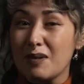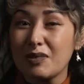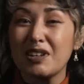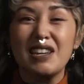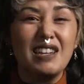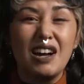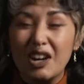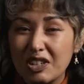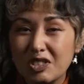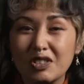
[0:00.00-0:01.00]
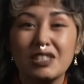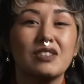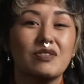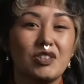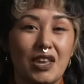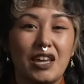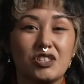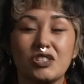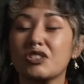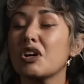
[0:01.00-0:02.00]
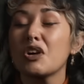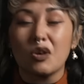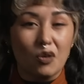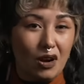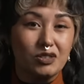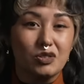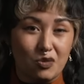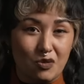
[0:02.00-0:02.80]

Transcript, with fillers: amber in hundreds of locations across the